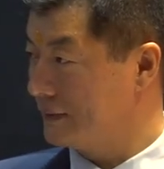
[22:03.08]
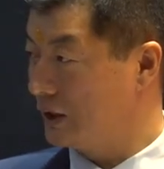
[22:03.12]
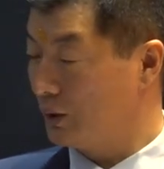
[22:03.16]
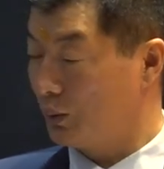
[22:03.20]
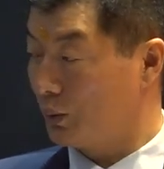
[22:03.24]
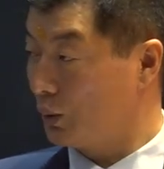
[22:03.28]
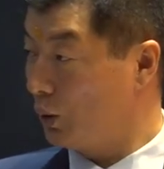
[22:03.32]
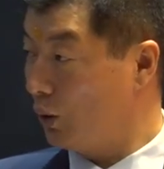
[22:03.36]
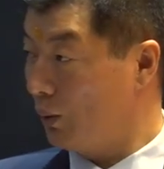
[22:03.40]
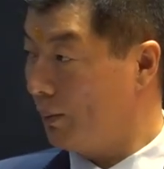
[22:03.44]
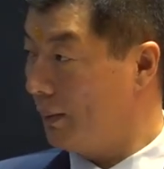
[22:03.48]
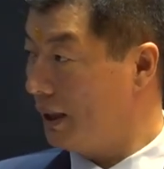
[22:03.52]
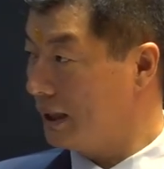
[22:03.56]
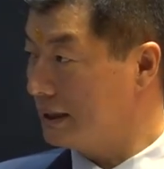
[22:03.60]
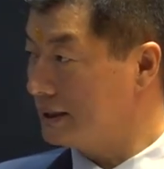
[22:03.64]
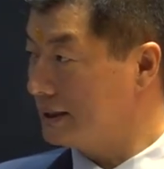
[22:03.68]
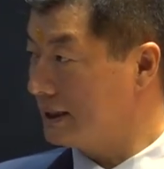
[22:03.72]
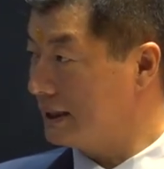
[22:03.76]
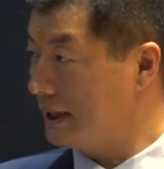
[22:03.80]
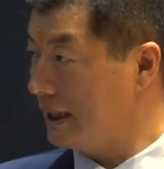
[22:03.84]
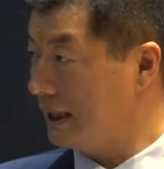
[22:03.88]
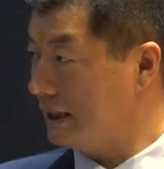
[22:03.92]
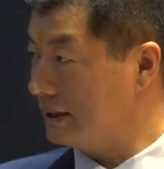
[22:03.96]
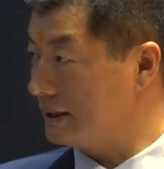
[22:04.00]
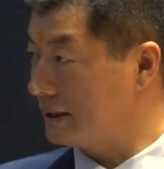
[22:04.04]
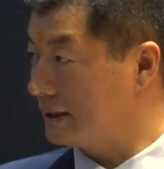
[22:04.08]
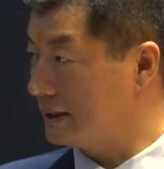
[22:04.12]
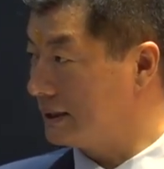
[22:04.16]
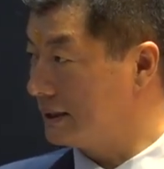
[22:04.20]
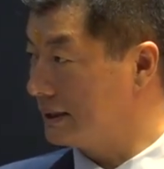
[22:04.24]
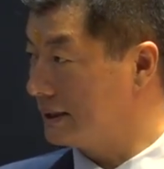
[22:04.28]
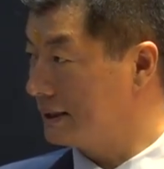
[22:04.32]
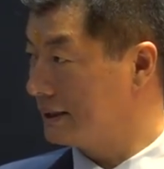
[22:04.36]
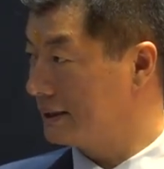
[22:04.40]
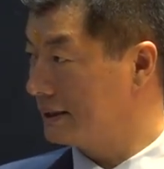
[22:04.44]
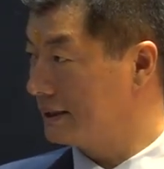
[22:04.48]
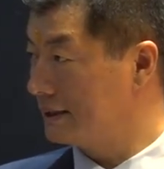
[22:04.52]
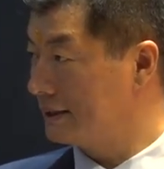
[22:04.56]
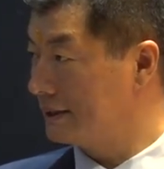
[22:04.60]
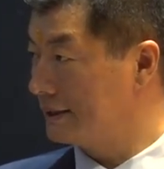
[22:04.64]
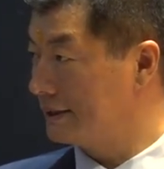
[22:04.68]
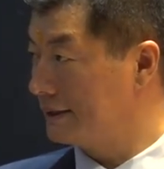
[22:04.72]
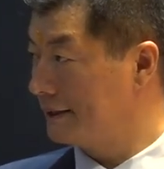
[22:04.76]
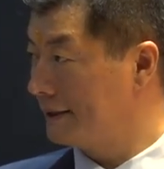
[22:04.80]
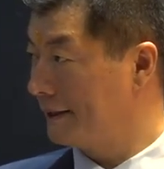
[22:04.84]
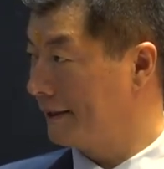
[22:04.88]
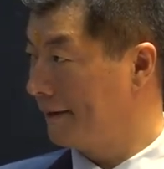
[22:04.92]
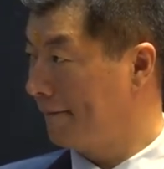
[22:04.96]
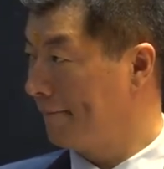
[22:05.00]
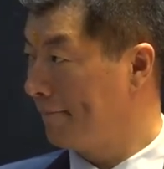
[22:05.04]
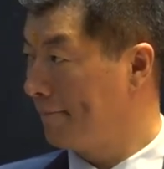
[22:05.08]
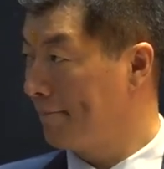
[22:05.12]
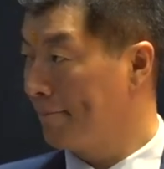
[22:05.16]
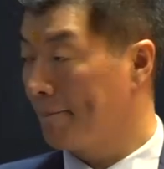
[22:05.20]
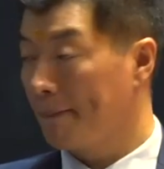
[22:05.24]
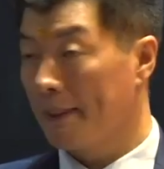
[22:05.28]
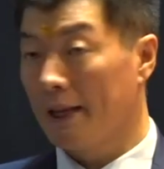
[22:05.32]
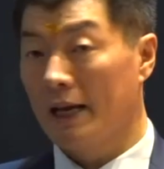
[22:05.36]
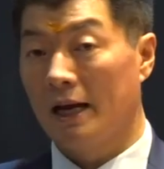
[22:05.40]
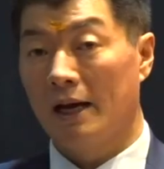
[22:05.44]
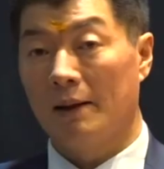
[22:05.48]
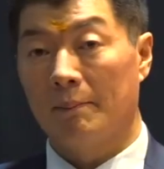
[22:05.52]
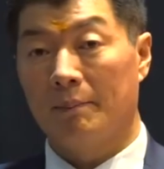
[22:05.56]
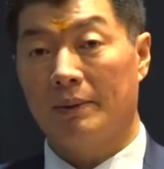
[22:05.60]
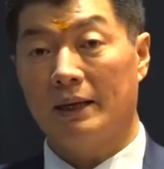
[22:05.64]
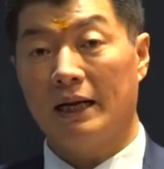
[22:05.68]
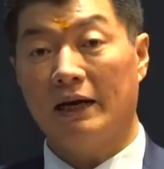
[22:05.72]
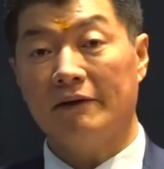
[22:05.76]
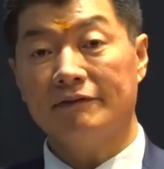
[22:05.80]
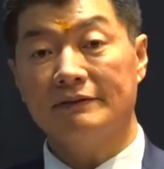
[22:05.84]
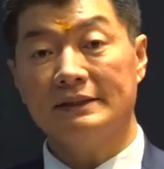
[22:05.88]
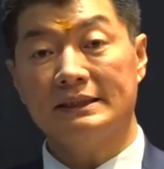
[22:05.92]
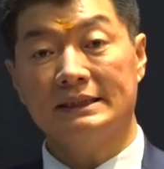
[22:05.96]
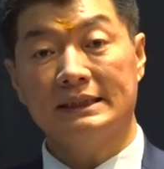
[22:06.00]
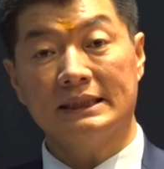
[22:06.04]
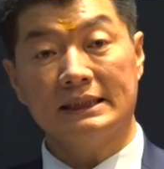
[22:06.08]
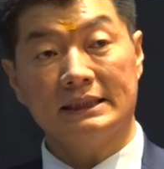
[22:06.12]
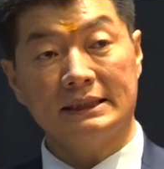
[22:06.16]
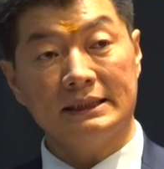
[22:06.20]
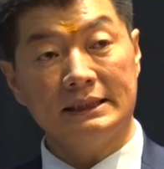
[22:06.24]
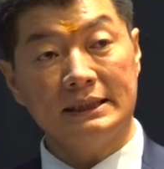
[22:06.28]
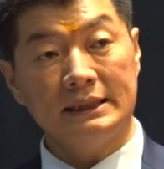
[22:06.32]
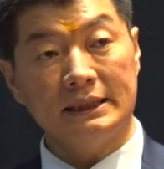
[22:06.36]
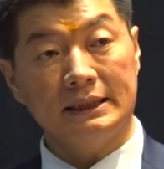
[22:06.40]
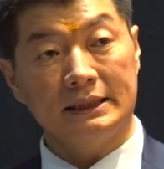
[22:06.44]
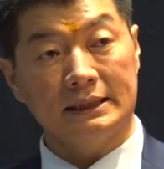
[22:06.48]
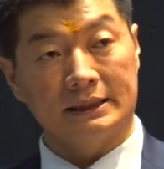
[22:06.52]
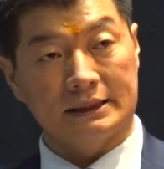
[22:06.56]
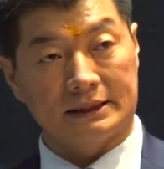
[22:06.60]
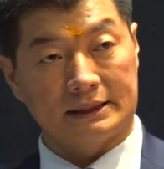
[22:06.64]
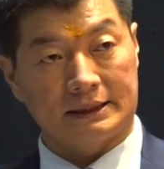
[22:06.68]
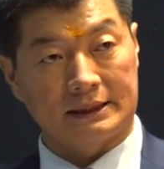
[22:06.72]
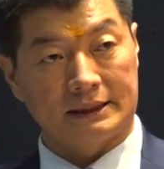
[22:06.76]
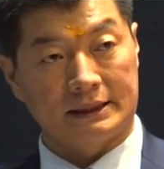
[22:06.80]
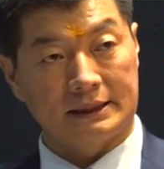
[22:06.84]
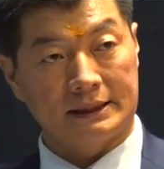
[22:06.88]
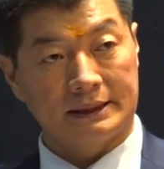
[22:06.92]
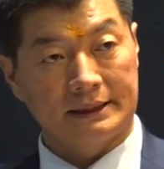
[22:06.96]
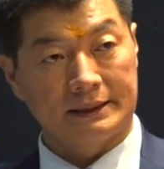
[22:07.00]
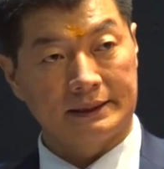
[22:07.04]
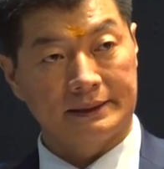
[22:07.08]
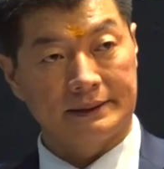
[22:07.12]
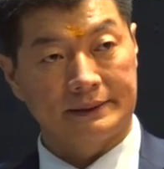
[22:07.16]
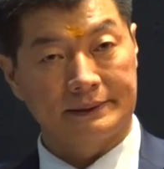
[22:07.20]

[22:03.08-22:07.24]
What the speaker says: There were no monks and nuns. But after 60 years,